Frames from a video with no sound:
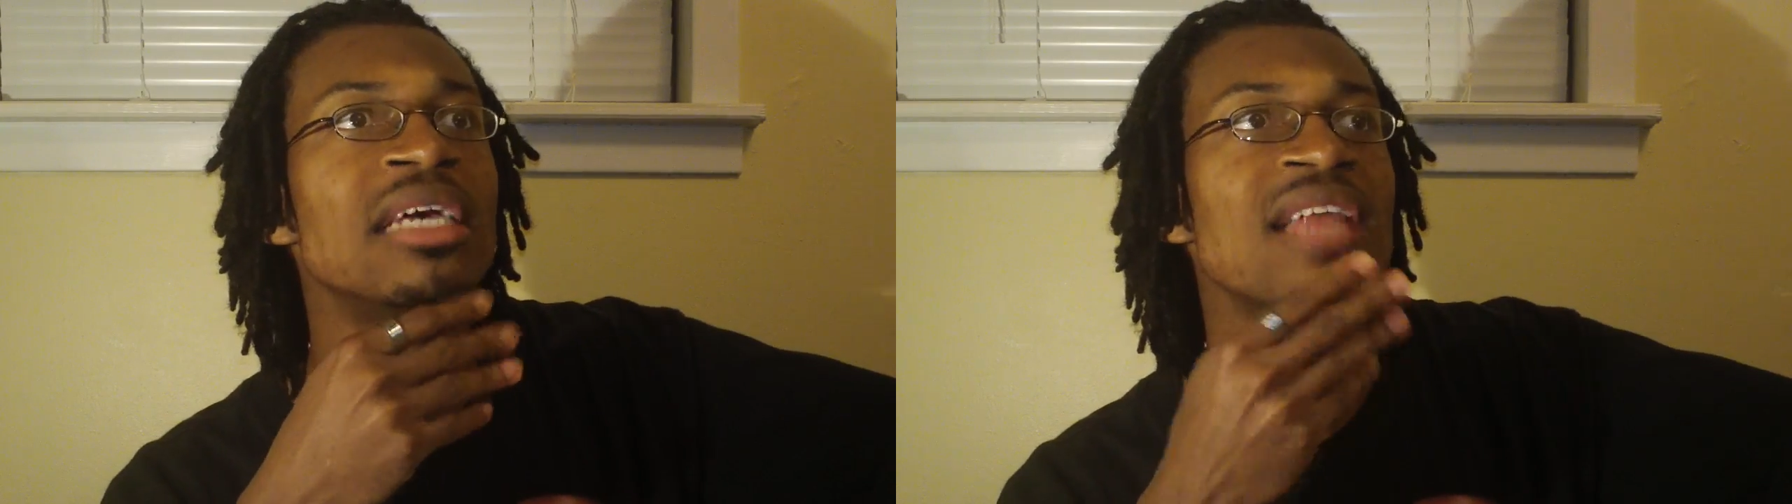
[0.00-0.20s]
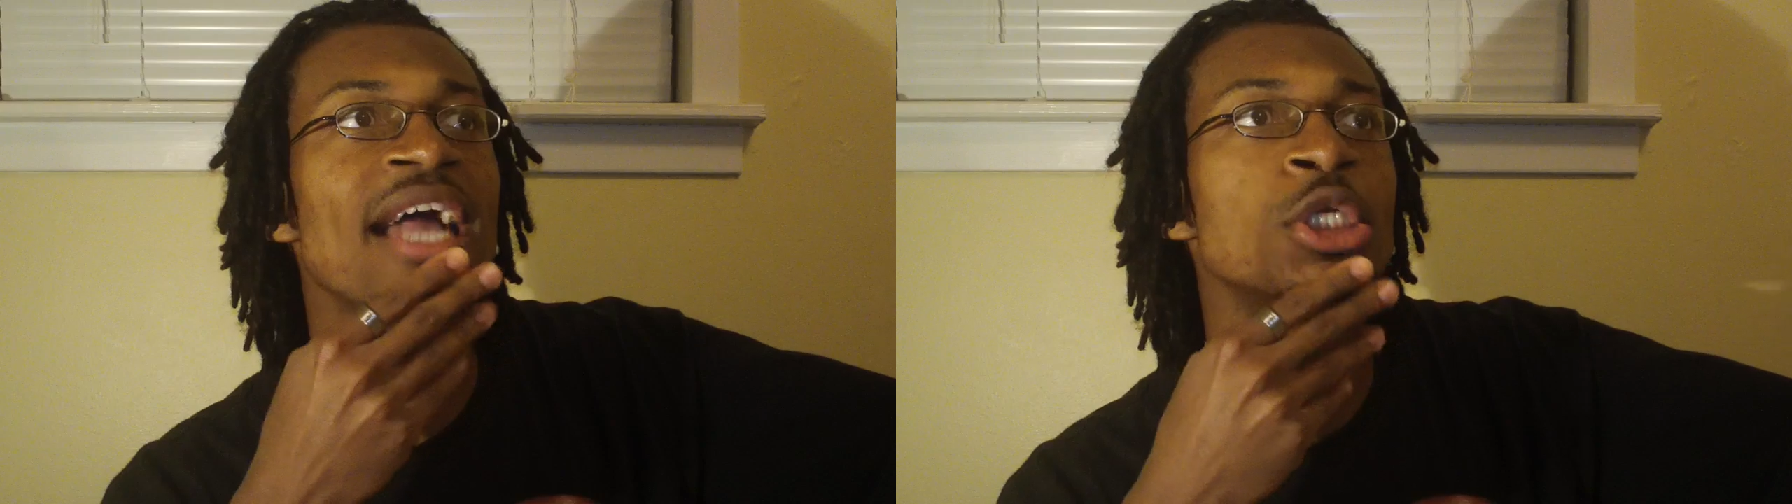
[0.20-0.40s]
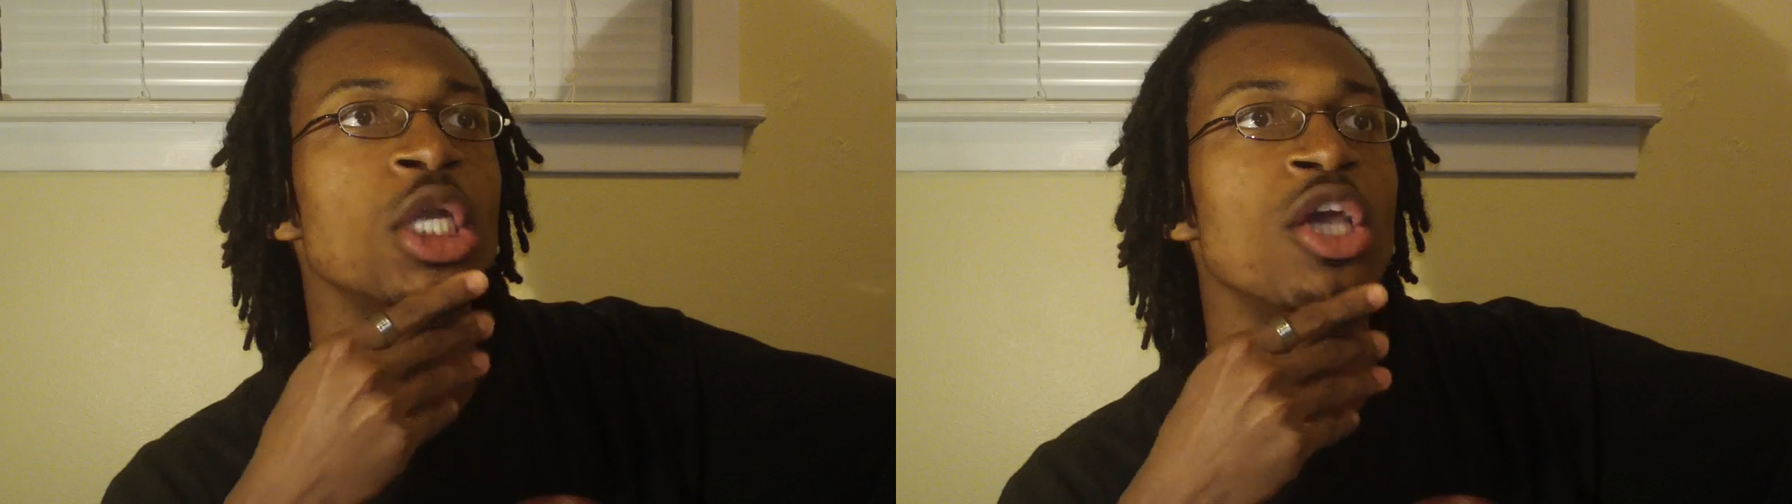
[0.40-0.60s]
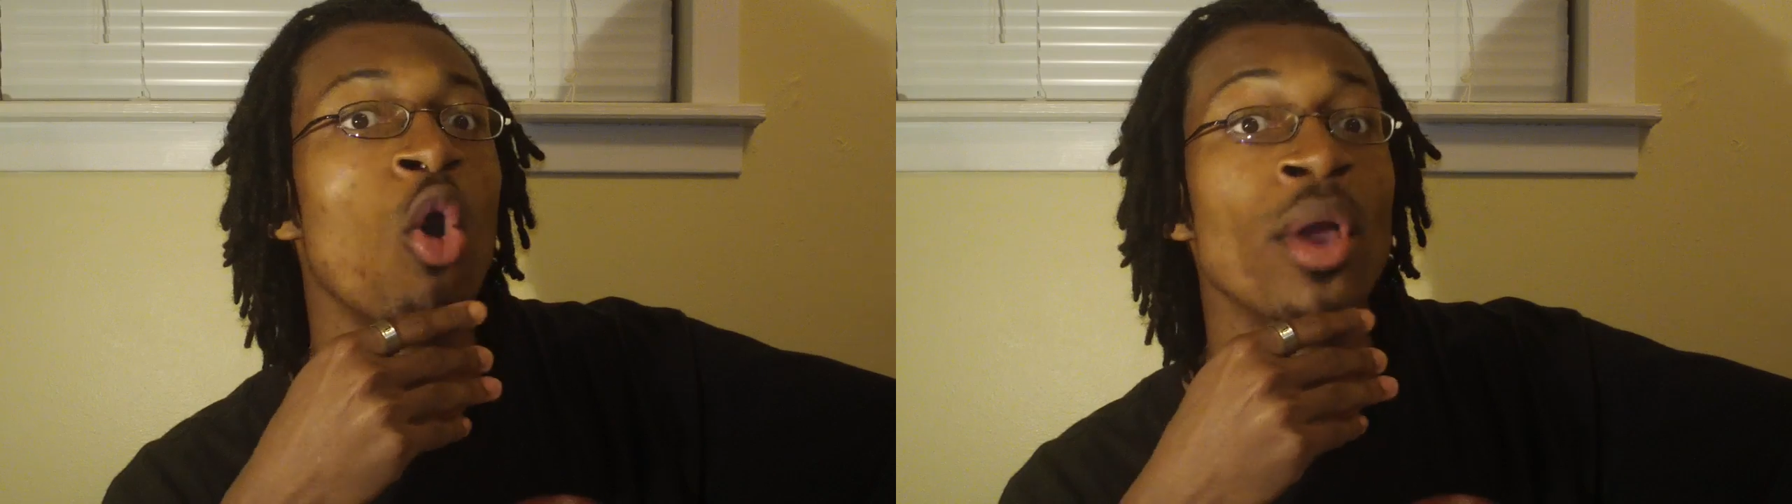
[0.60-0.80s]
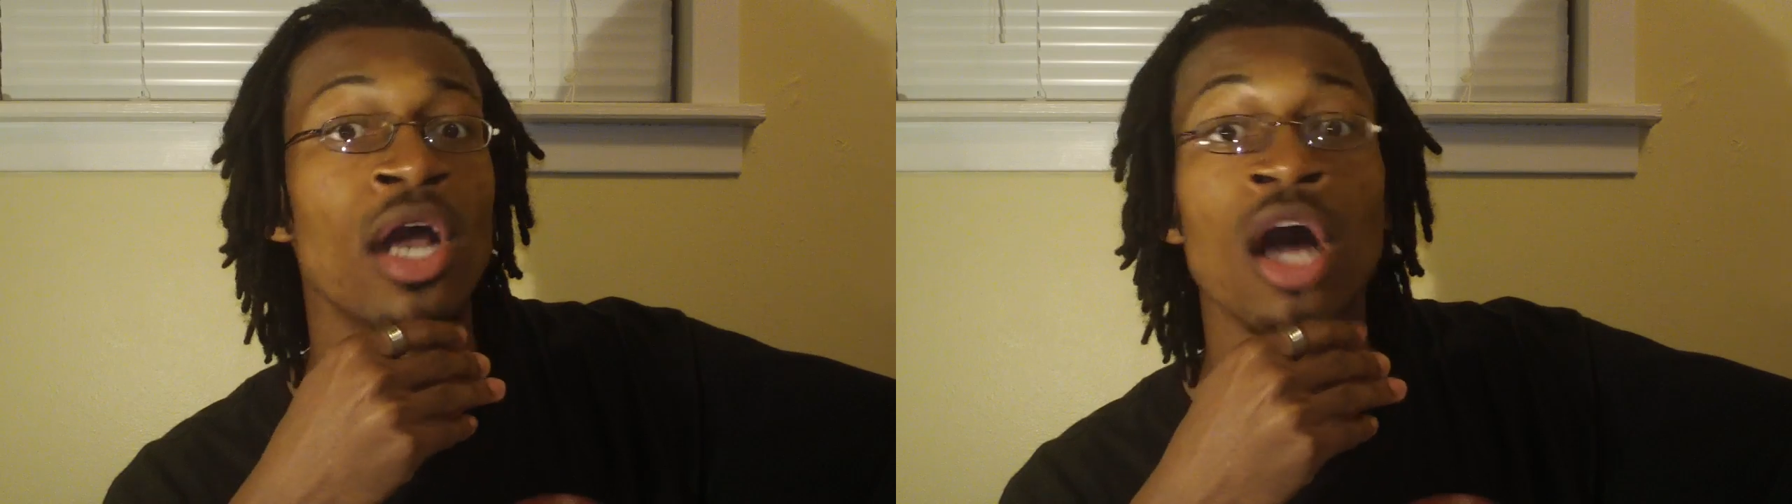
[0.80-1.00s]
is actually
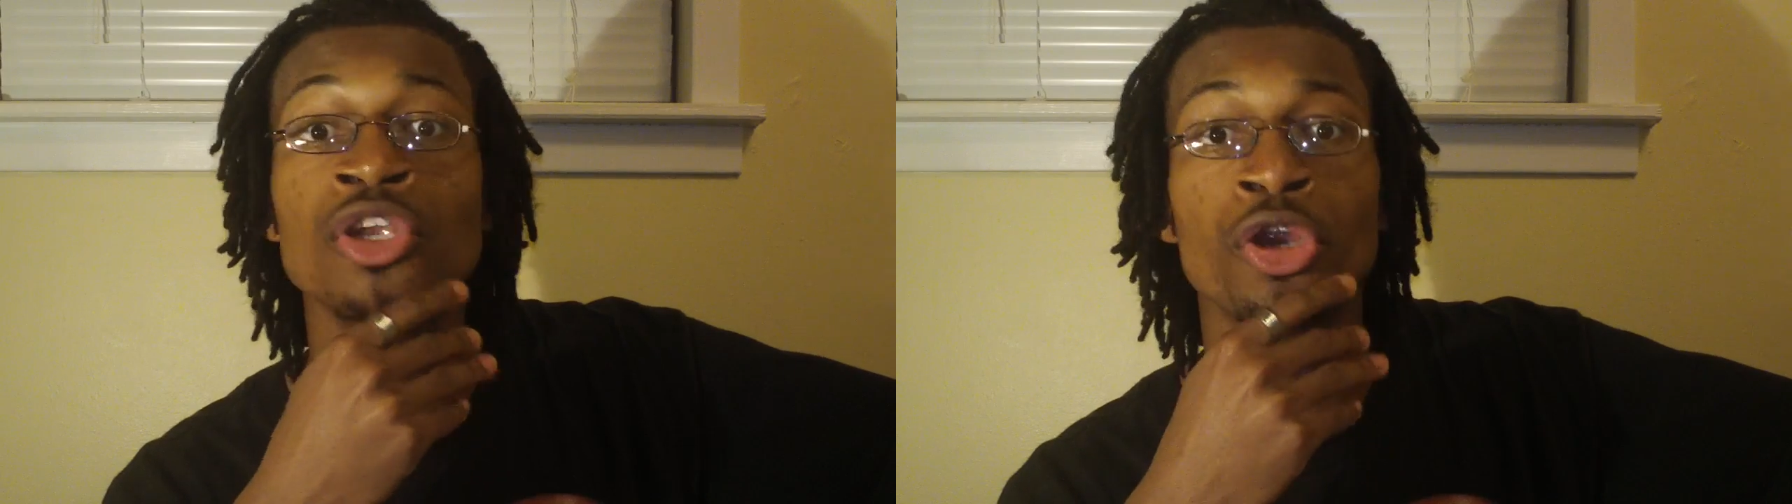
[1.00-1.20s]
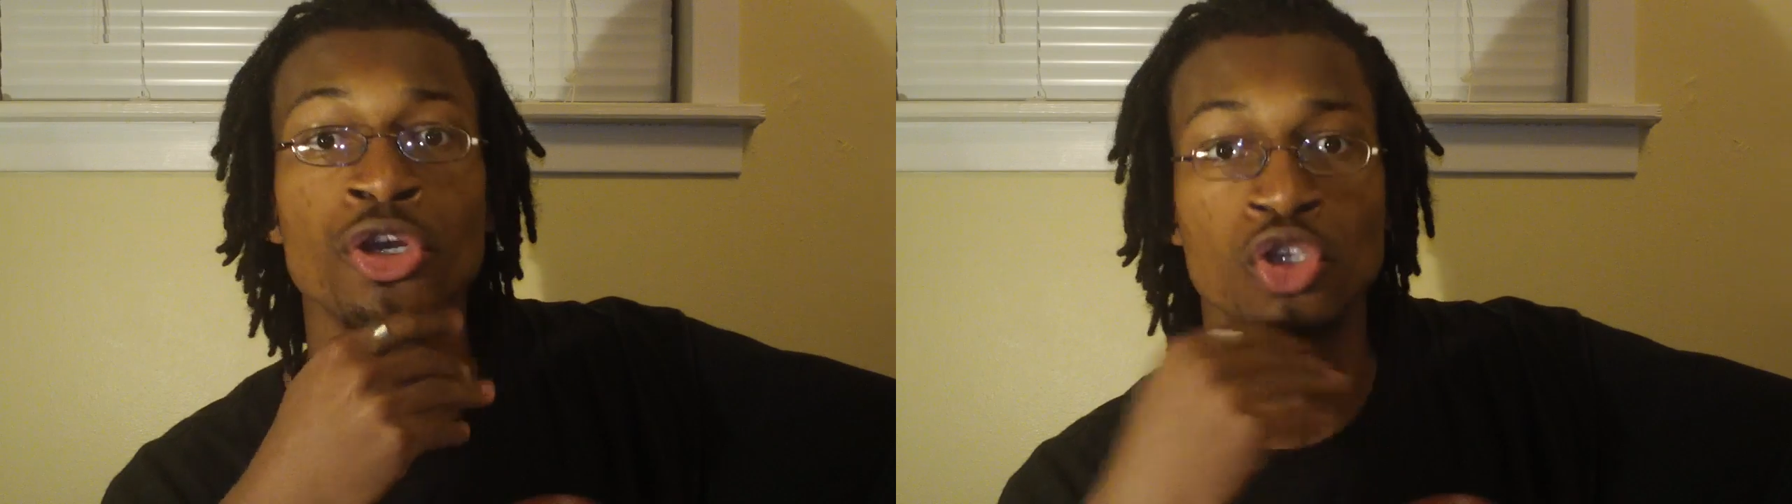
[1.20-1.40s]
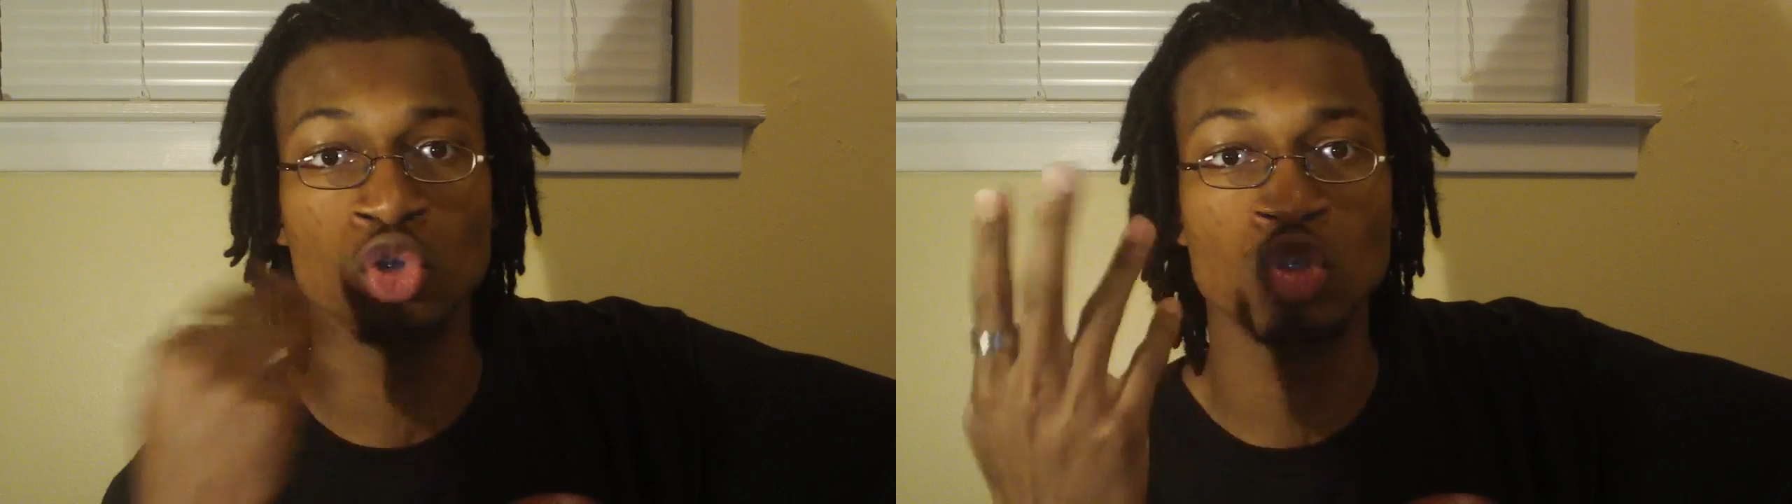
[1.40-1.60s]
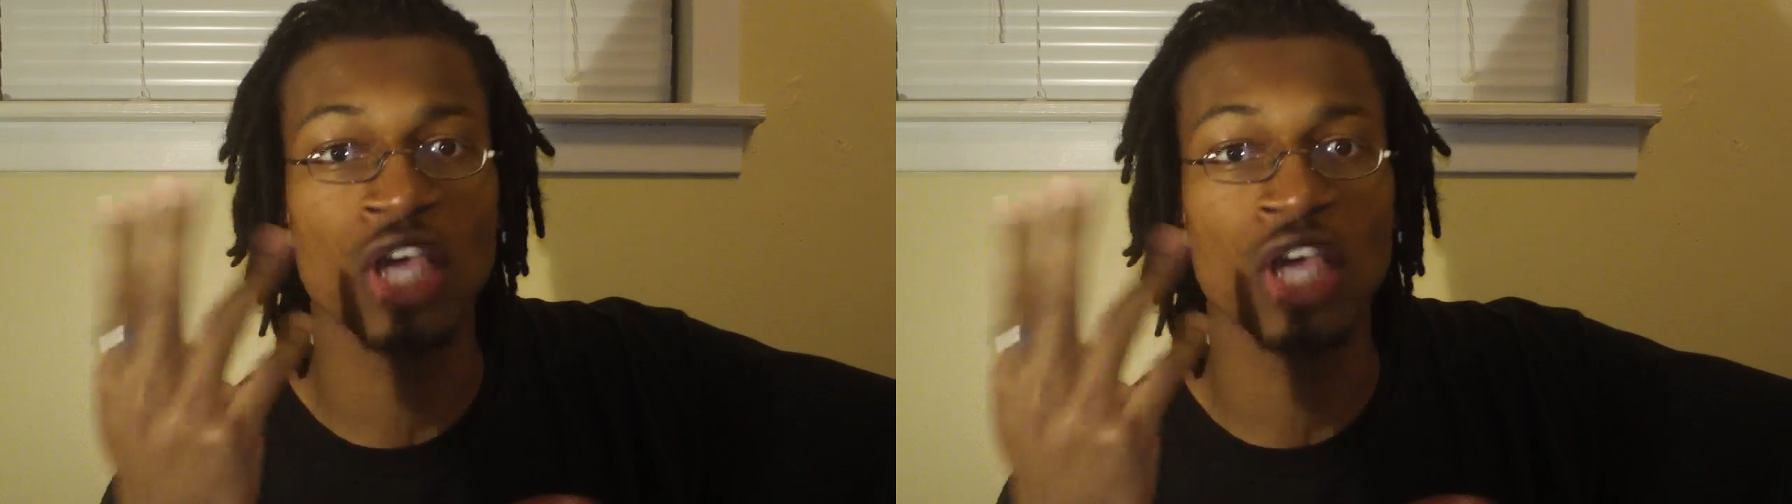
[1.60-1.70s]
going under due